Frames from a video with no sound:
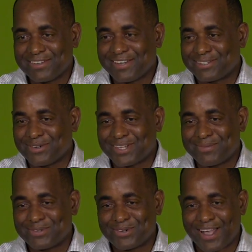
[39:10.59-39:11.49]
There's no
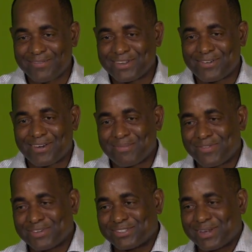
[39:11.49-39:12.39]
time to have the corned beef
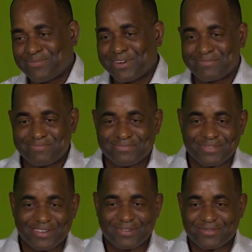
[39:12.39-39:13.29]
in separate
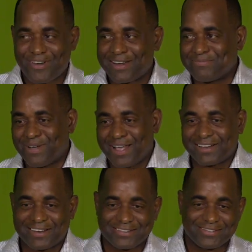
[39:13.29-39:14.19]
frying
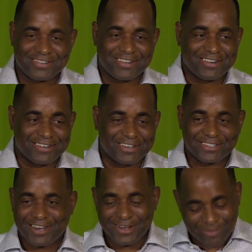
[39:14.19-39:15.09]
pan and this
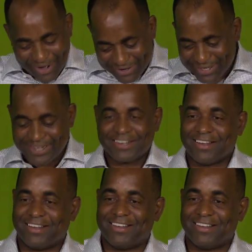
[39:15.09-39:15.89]
and that. You put everything in it,